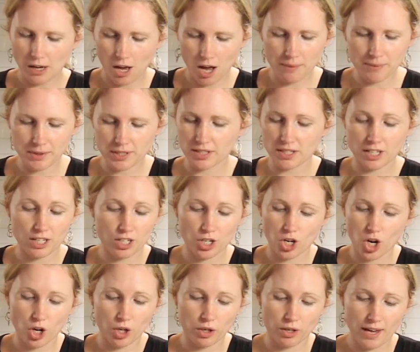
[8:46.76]
I'm just going to
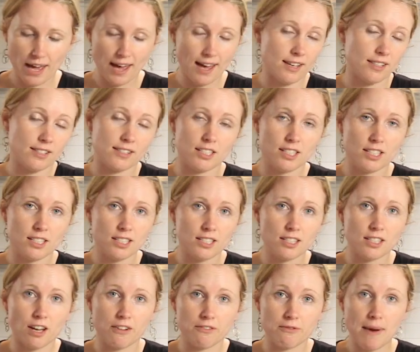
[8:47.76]
go as it
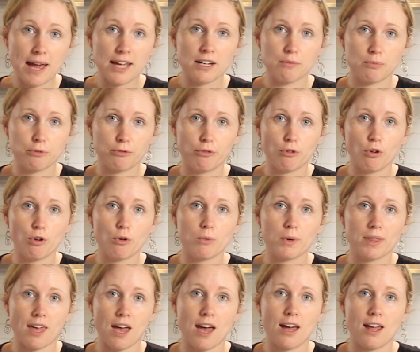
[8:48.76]
is. I've made it before
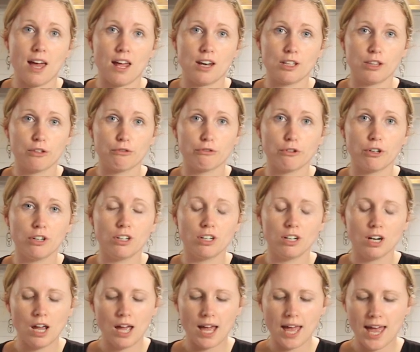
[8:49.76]
without adding the fruit
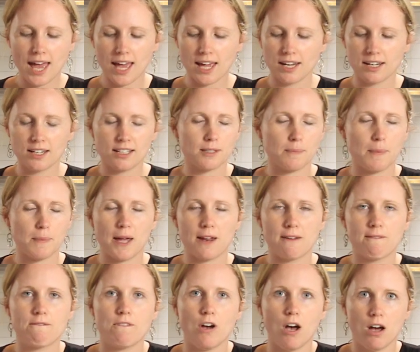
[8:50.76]
and it's
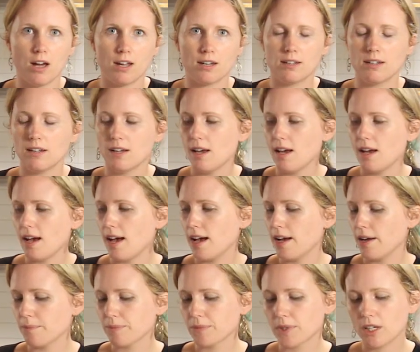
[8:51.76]
been fine.
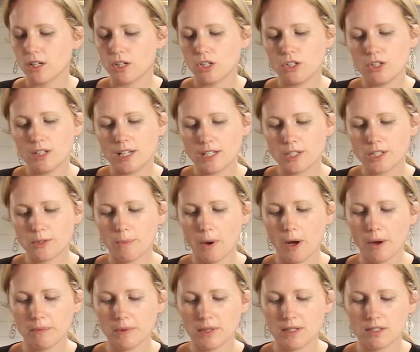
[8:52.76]
You need to
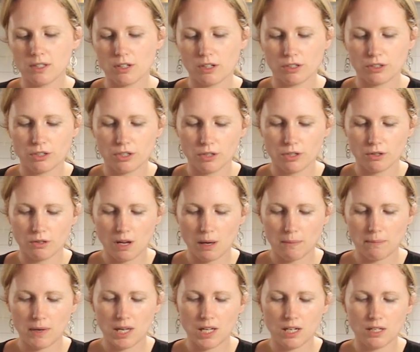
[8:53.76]
pop this onto a
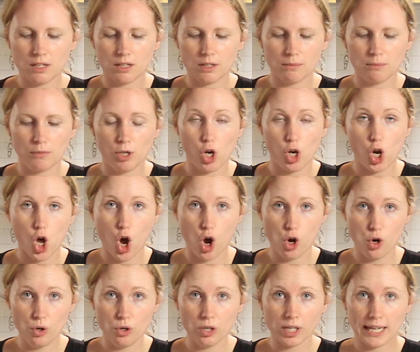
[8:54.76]

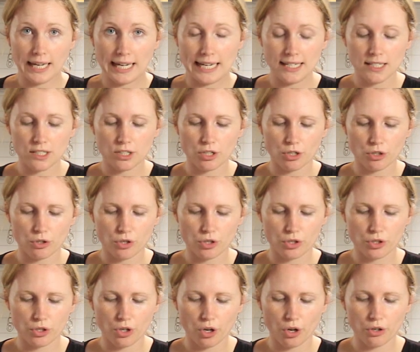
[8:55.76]
medium-low heat on your
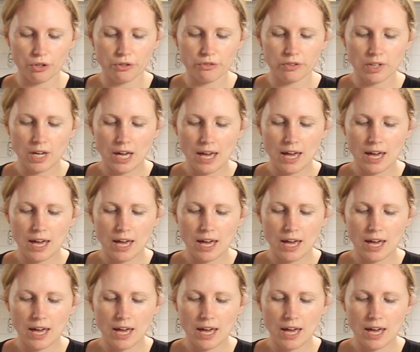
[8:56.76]
stove.